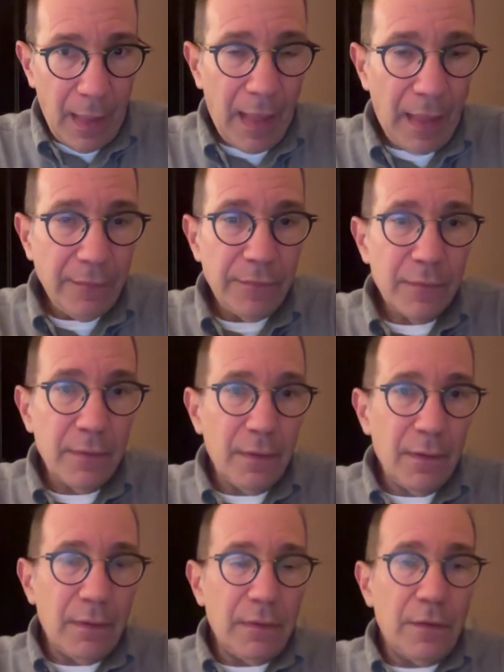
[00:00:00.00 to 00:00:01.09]
And
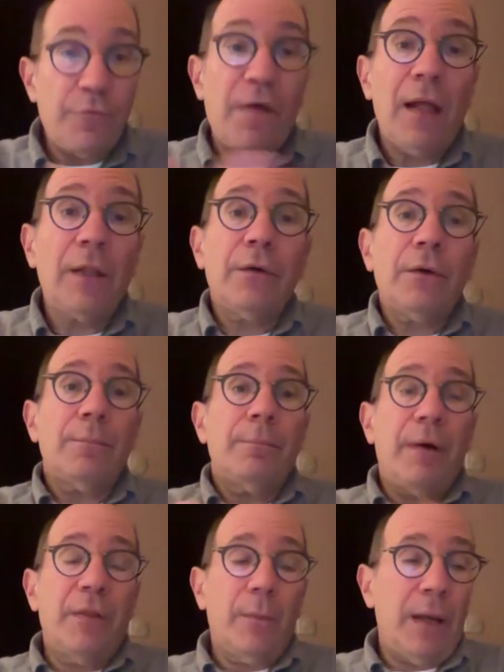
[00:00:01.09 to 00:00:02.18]
the failure,
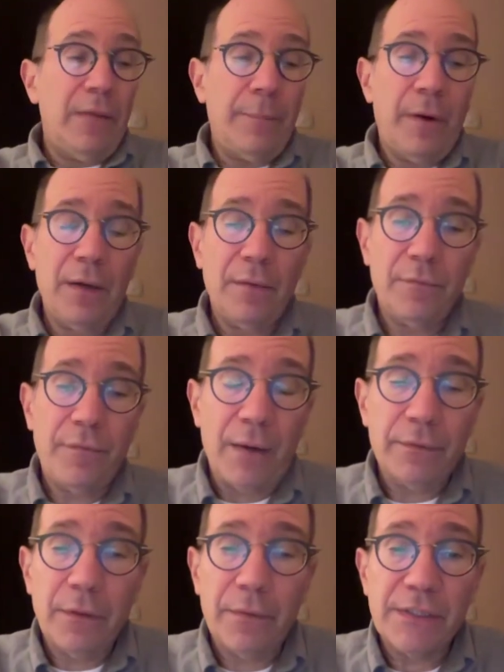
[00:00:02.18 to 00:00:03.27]
by the way, on the part of
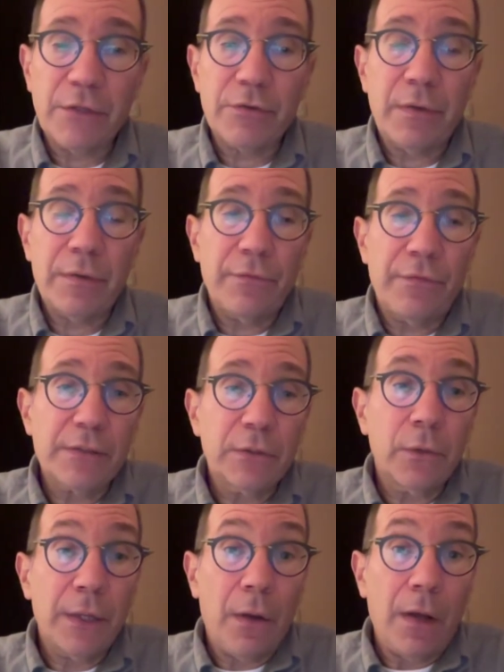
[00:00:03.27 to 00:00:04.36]
outgoing Secretary of Defense
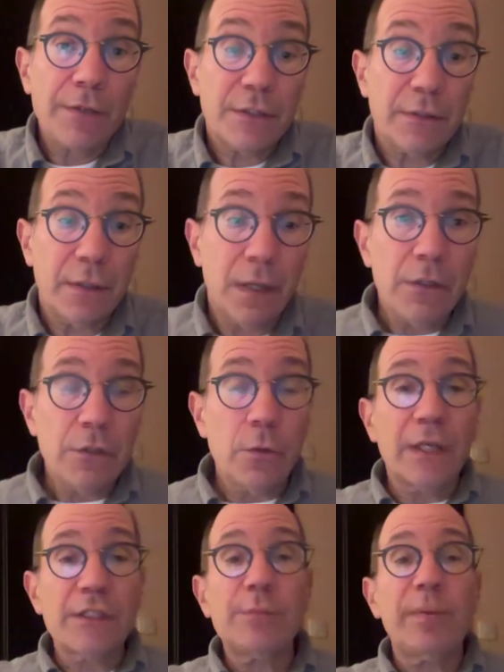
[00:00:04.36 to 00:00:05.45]
Lloyd Austin to
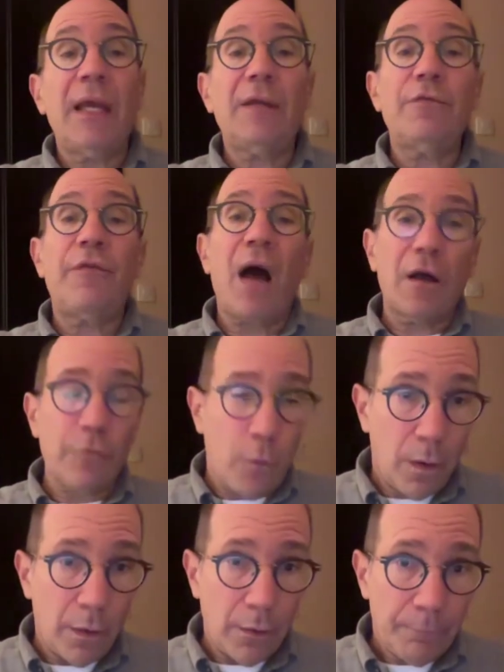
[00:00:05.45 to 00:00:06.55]
explain fog of
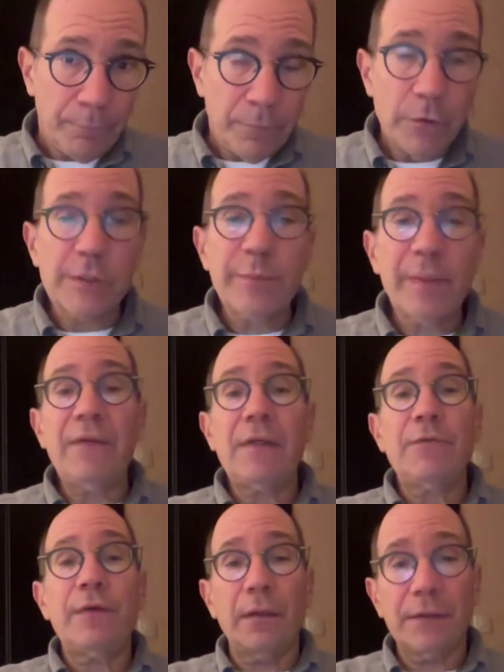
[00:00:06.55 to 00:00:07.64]
war, to explain the
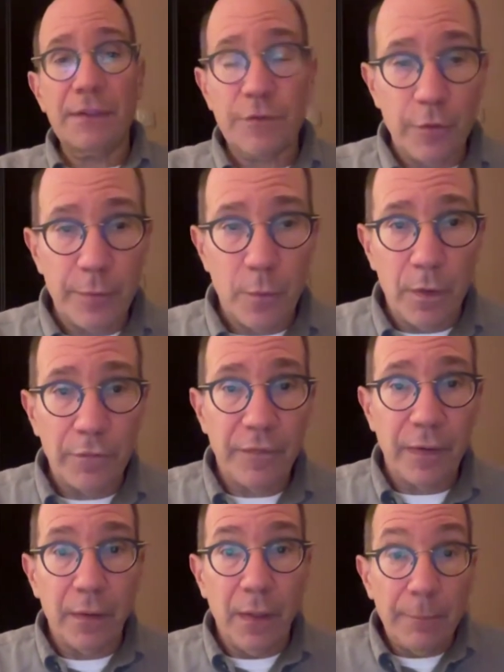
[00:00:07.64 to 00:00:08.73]
difficulties of urban
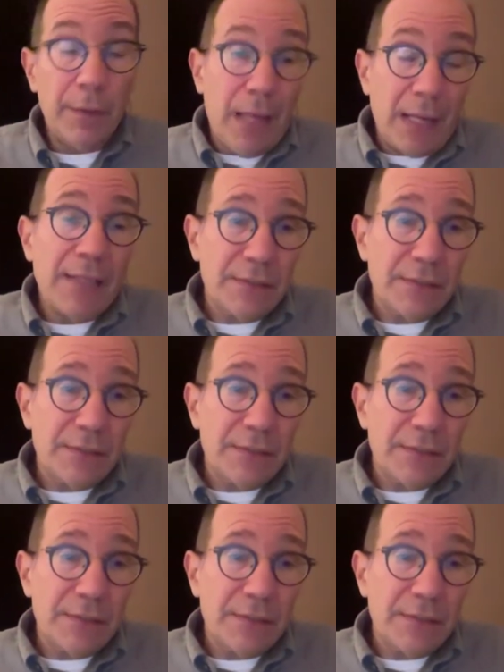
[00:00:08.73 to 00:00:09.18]
warfare. And I